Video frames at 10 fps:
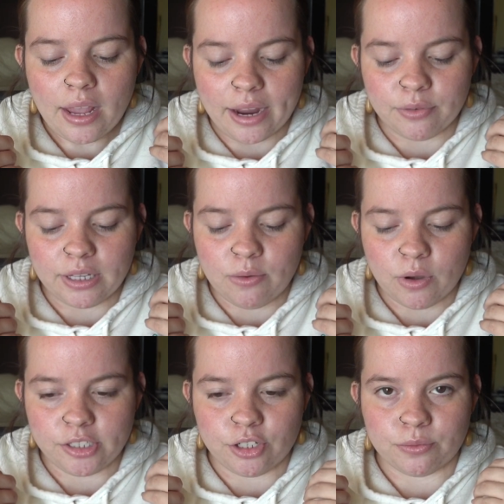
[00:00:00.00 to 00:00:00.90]
I really
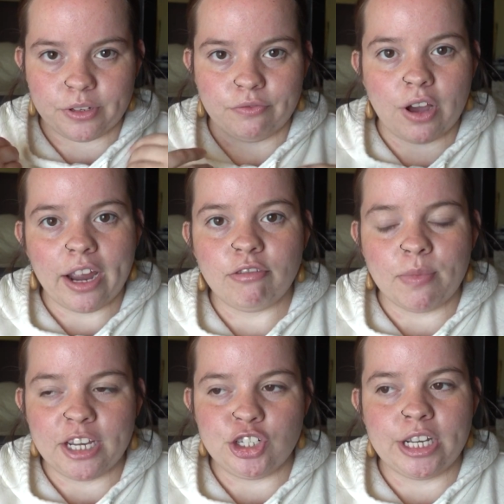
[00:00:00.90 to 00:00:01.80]
want to revive
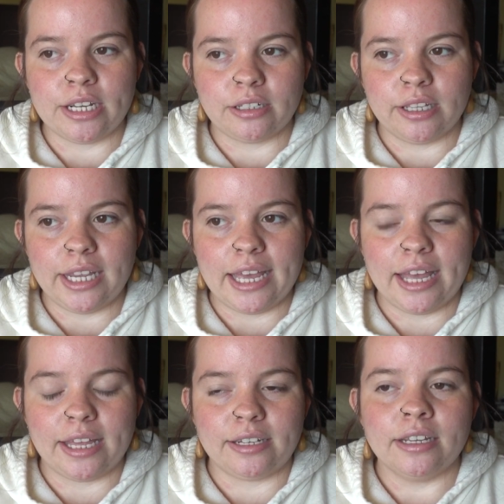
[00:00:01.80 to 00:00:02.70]
my channel
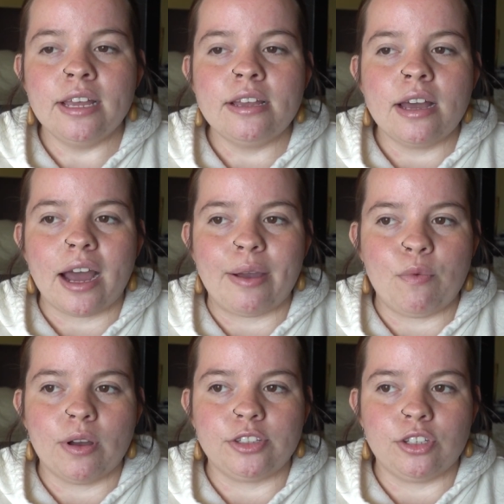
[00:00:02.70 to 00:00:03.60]
again. I
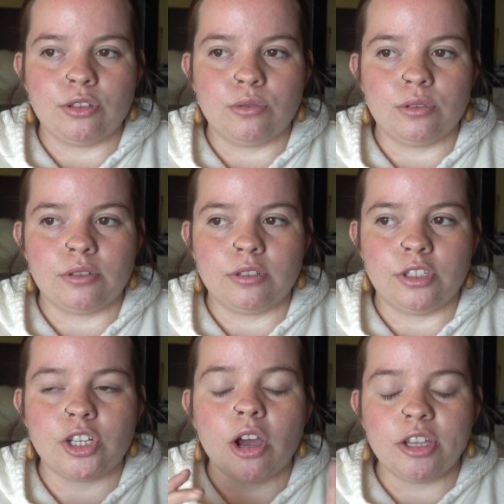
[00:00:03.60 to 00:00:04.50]
want to
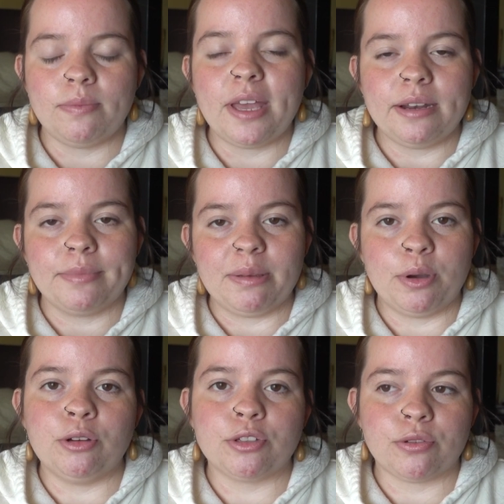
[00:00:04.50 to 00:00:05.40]
document my
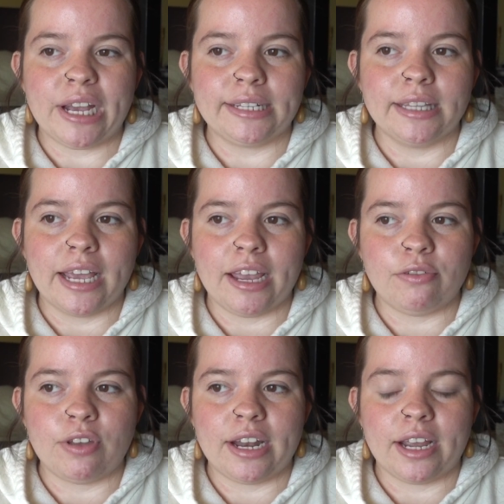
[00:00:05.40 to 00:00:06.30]
post-grad
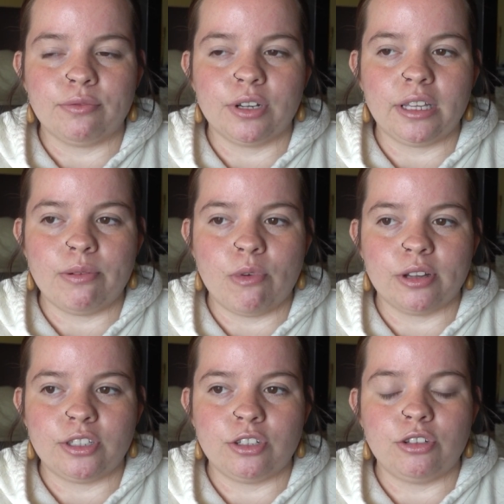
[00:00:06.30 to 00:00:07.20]
life, and I really
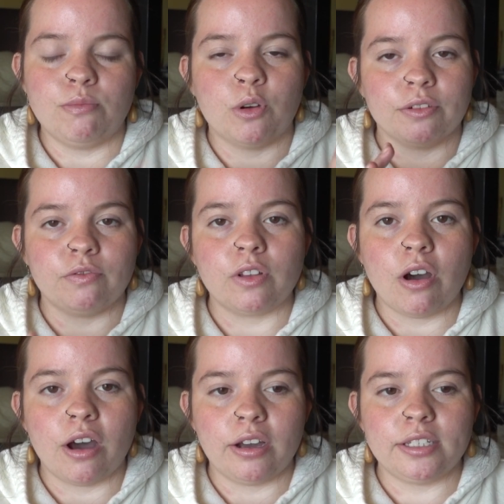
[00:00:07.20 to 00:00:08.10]
want to do more
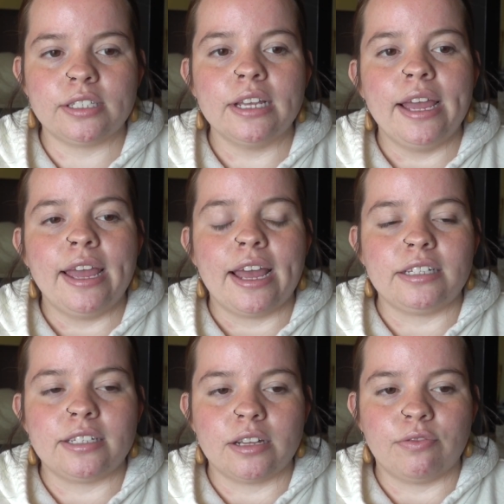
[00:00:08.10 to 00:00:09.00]
vlogs
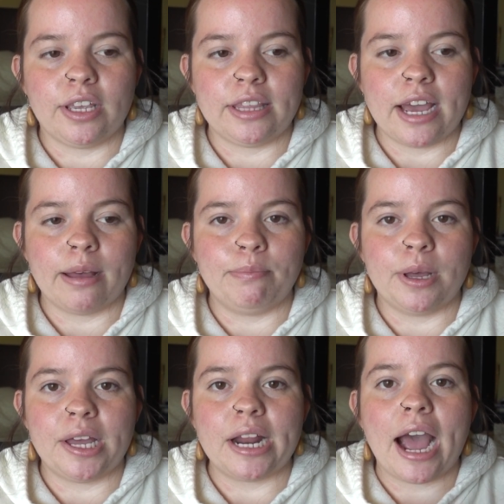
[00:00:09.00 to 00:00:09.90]
and stuff like that.
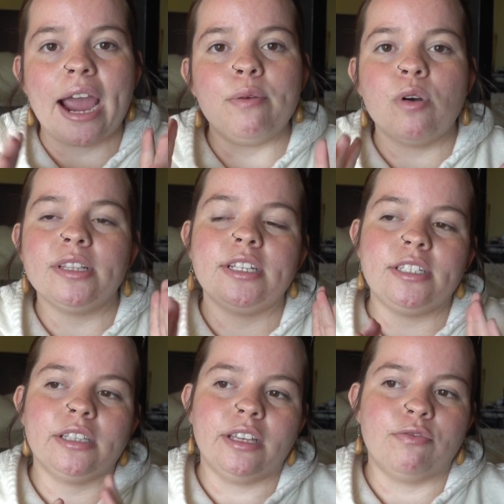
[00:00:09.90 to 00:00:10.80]
But I want to
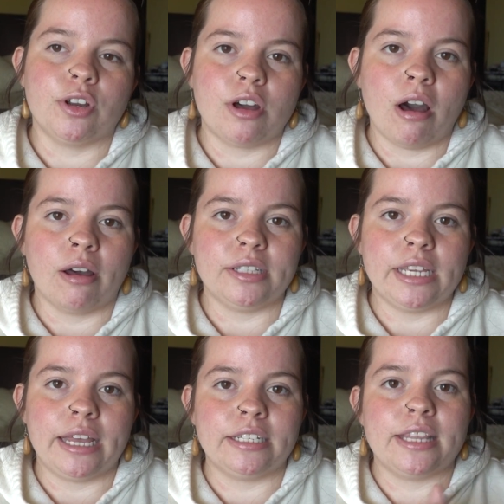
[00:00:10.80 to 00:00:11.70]
deliver
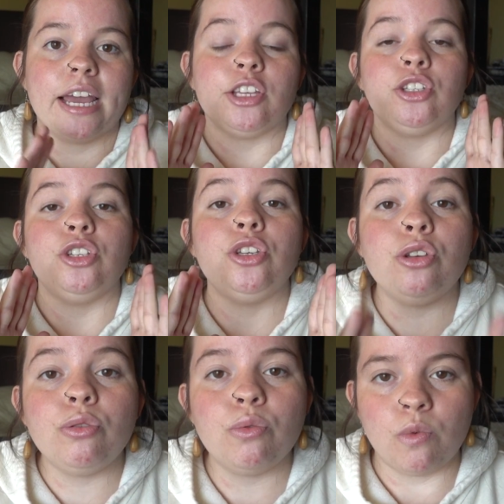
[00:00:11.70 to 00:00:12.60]
content that
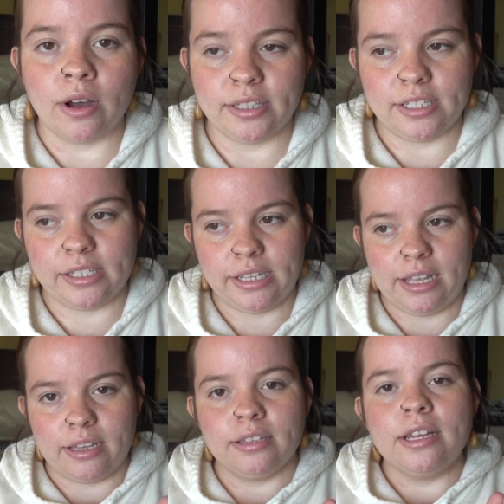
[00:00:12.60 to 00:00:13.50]
you want to
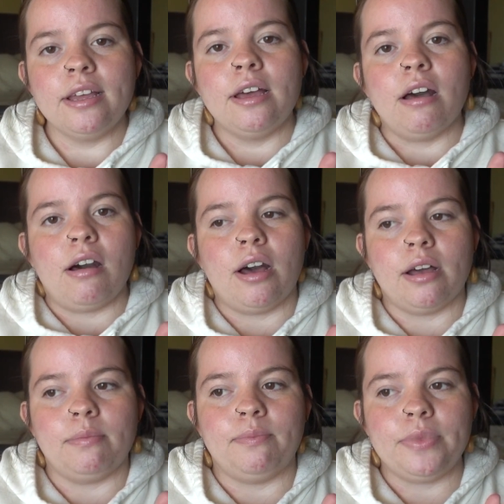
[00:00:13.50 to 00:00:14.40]
see.
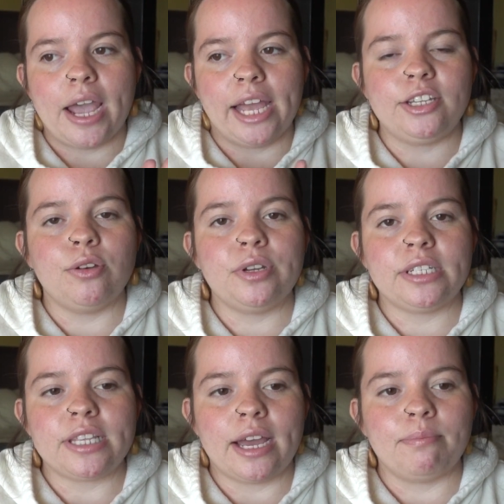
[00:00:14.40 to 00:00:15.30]
I
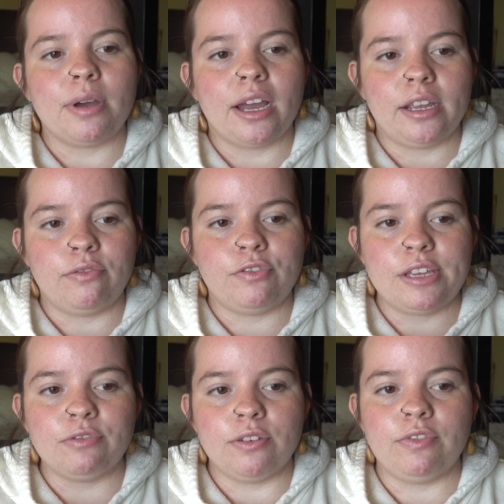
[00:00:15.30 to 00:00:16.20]
noticed that my
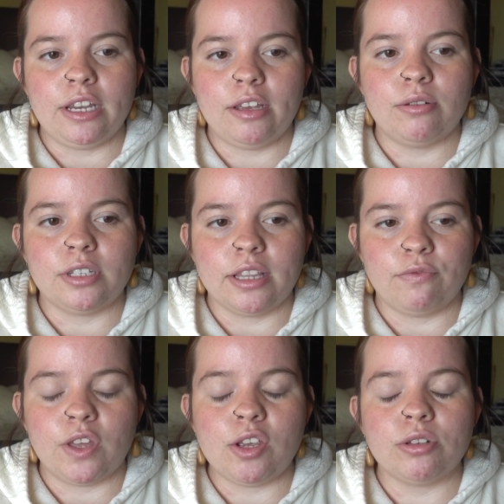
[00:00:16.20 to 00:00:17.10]
favorite videos and the
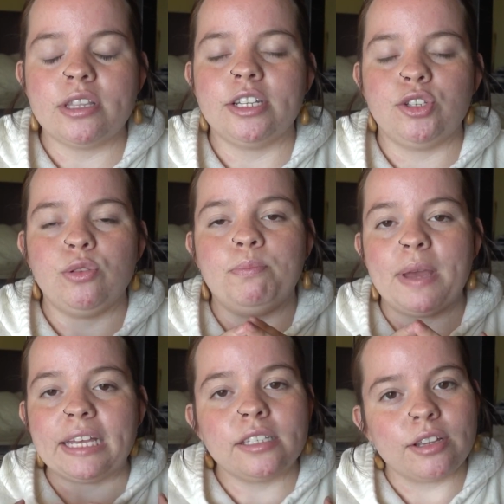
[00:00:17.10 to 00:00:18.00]
videos that do
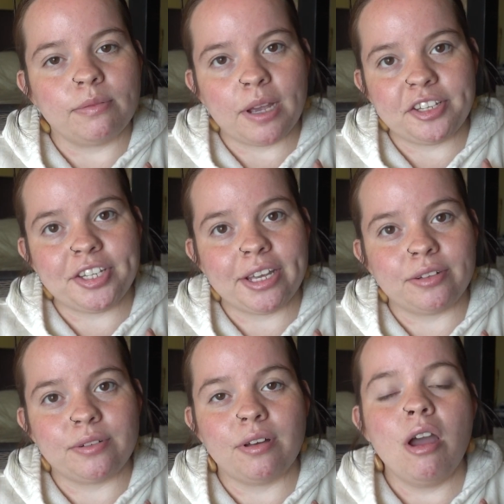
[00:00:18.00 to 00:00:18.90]
best on my
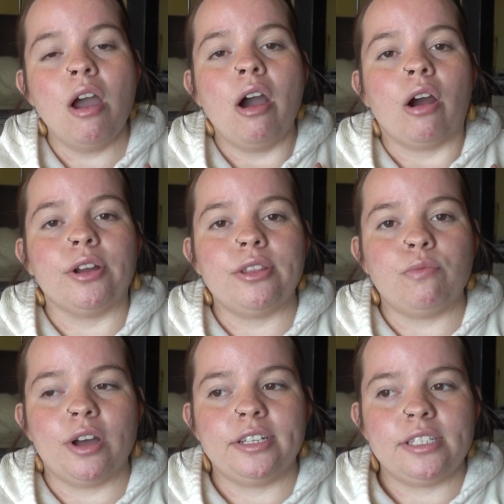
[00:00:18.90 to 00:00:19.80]
channel are the
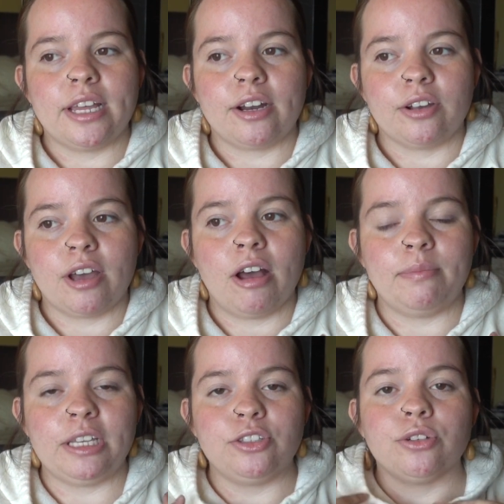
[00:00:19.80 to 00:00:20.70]
ones that are
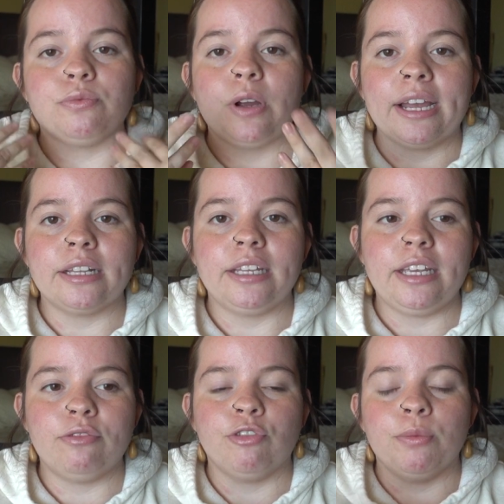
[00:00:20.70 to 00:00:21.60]
coming
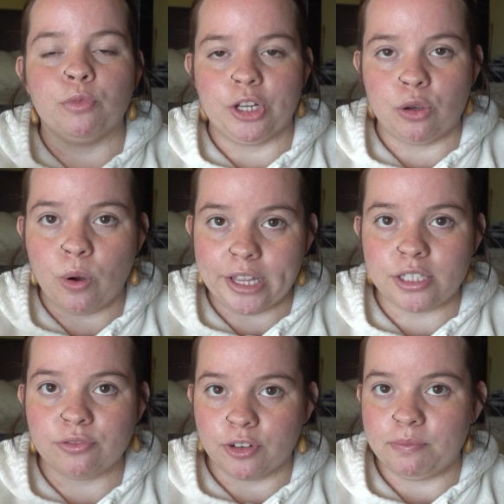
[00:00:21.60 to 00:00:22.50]
directly from
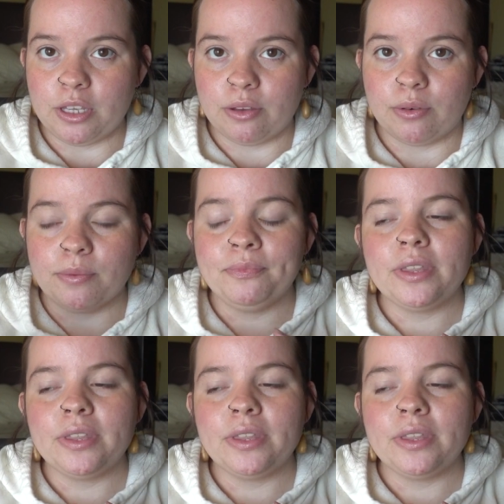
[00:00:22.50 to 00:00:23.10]
requests from you.